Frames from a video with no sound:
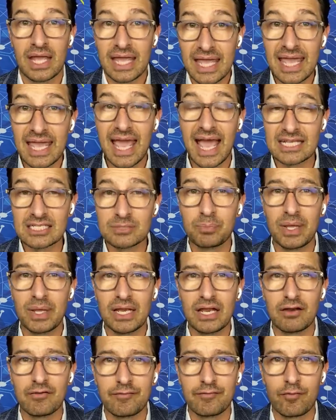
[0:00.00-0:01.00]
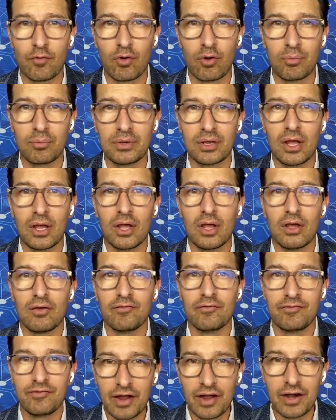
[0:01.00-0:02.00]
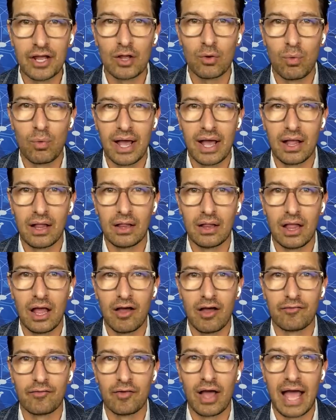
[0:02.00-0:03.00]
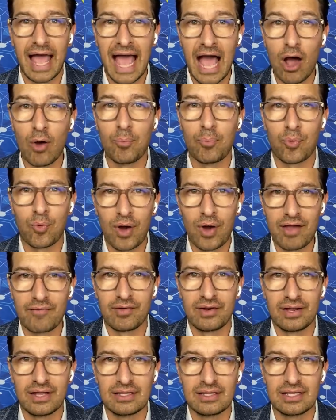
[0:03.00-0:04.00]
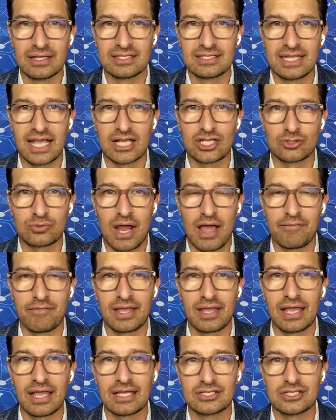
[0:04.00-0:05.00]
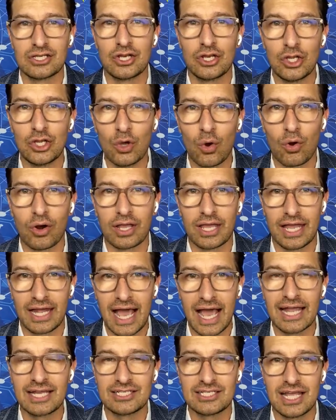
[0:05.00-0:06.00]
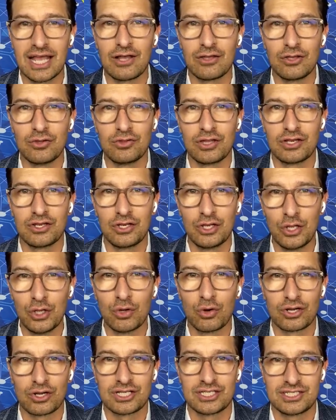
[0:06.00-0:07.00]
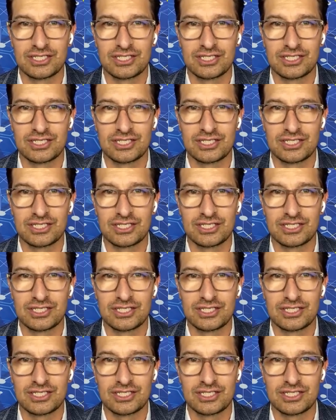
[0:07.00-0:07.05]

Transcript: He has been informed very well of how prevalent sex trafficking is in New York. Can I tell you that New York